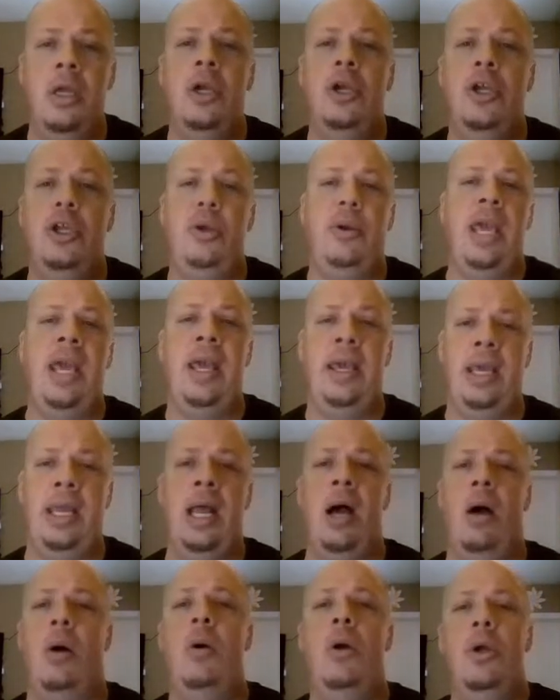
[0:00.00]
you can't get
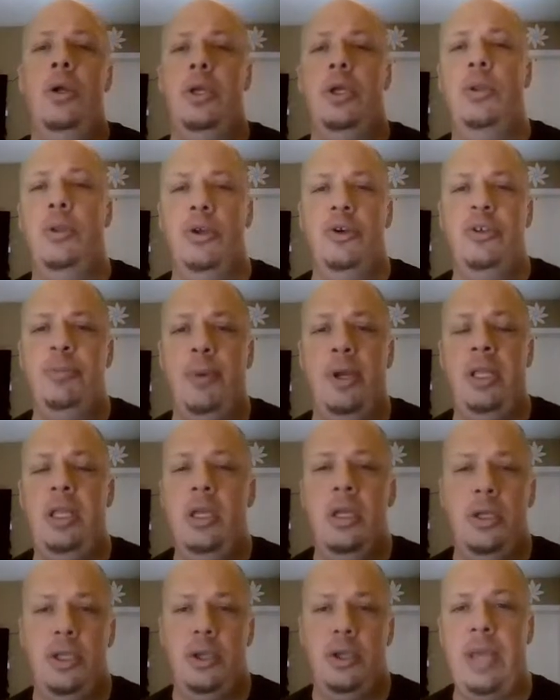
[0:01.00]
out. You lose money,
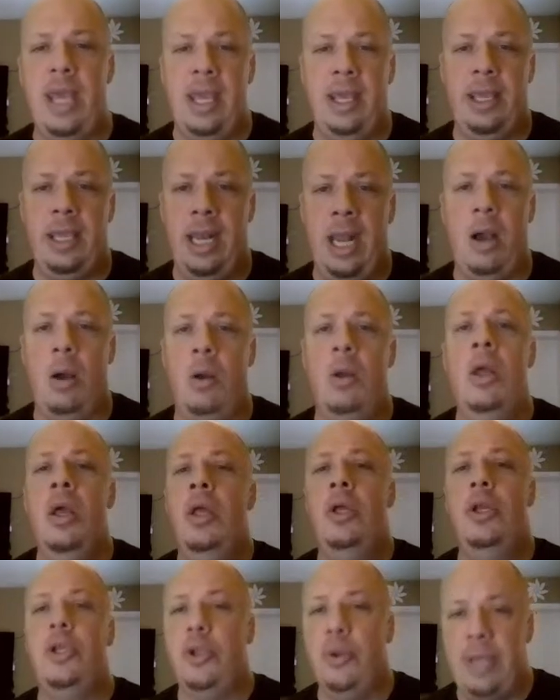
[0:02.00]
you can't get out.
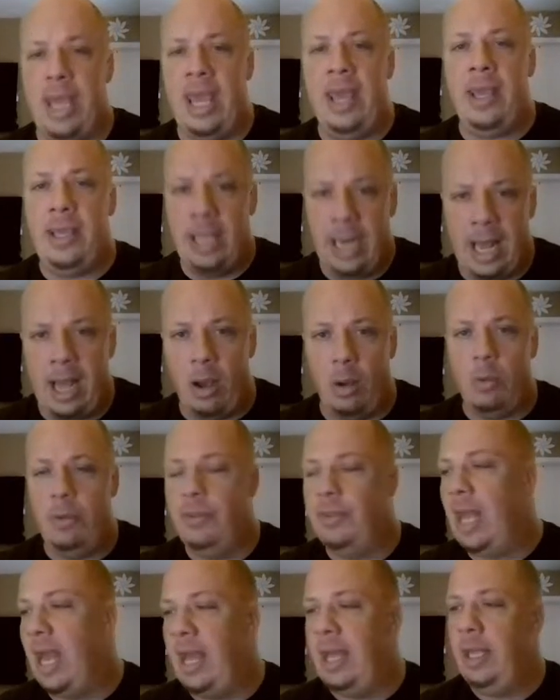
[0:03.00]
You can't get out.
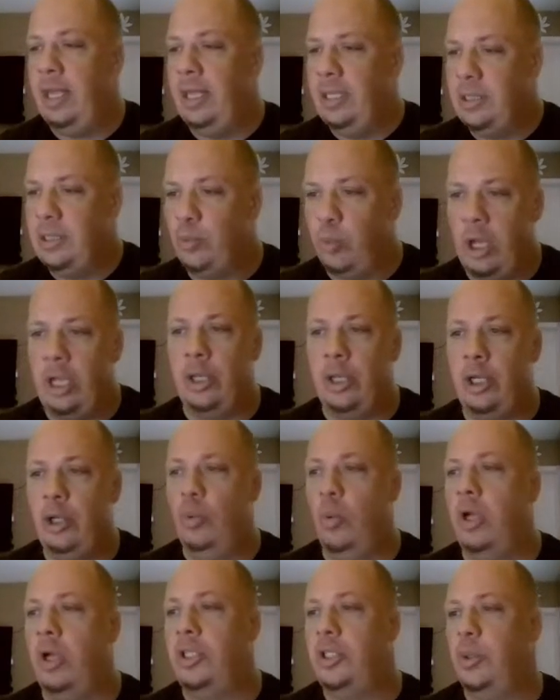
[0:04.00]
That is what you
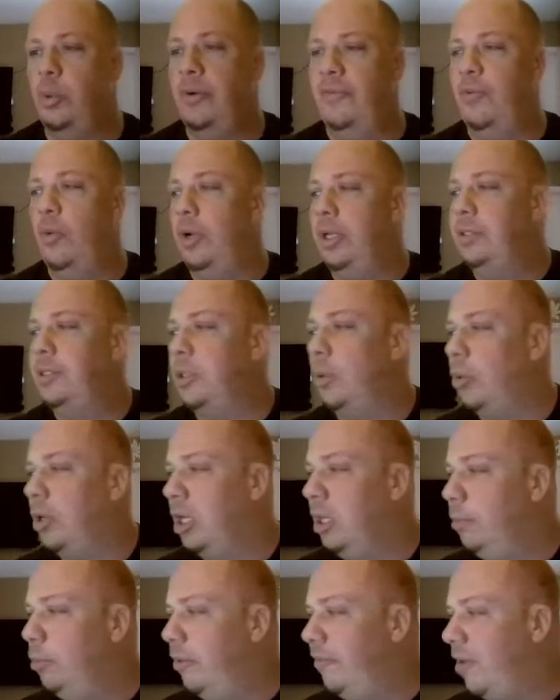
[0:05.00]
want to avoid. So we're
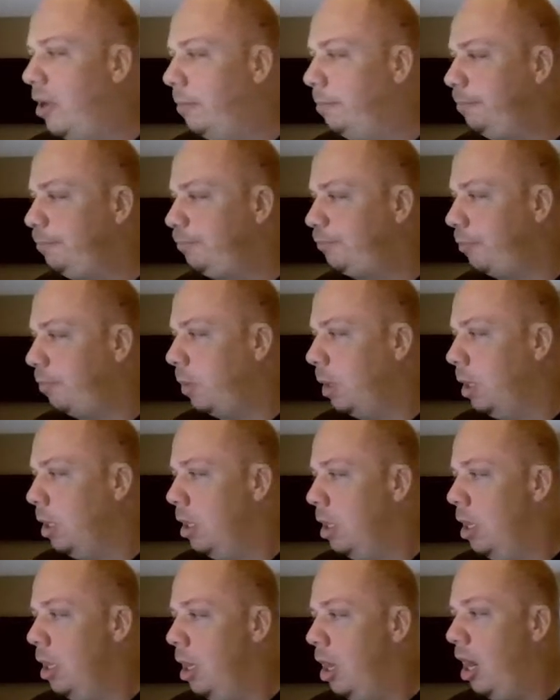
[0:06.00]
gonna move on.
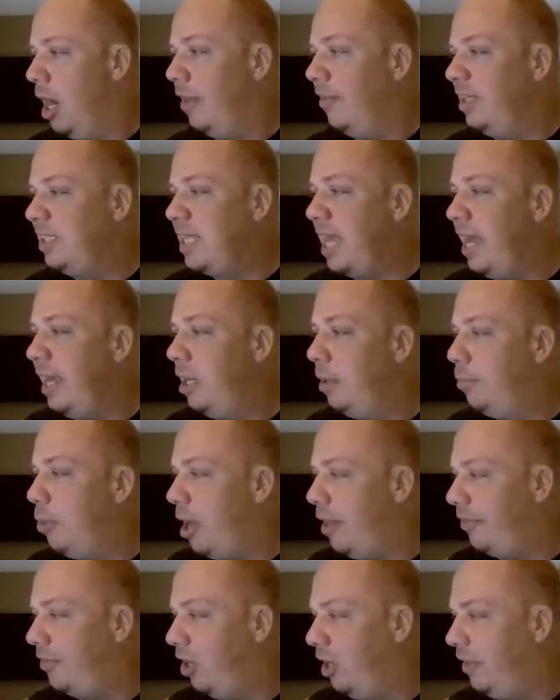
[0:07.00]
All right, this guy here
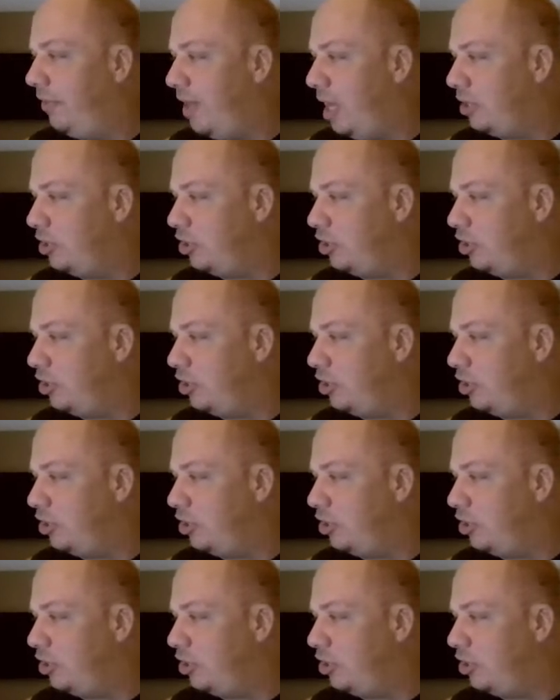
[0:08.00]
bought 30,000